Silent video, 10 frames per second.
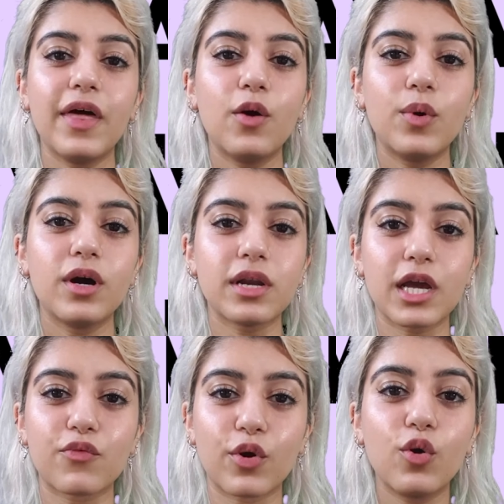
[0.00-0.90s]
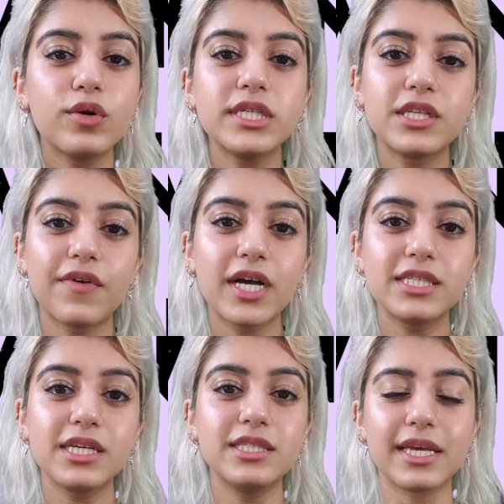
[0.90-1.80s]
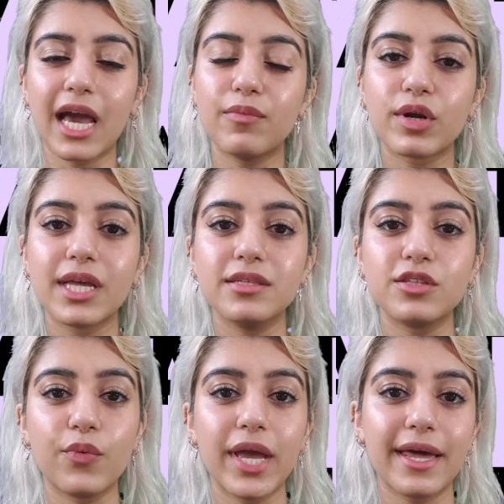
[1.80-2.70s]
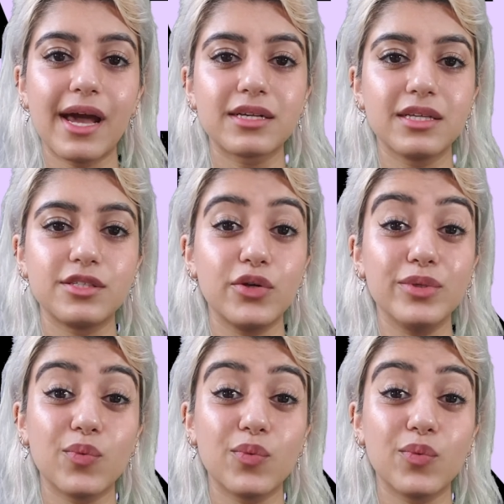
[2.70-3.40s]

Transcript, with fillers: There were like recording devices and camera kits that we had access to as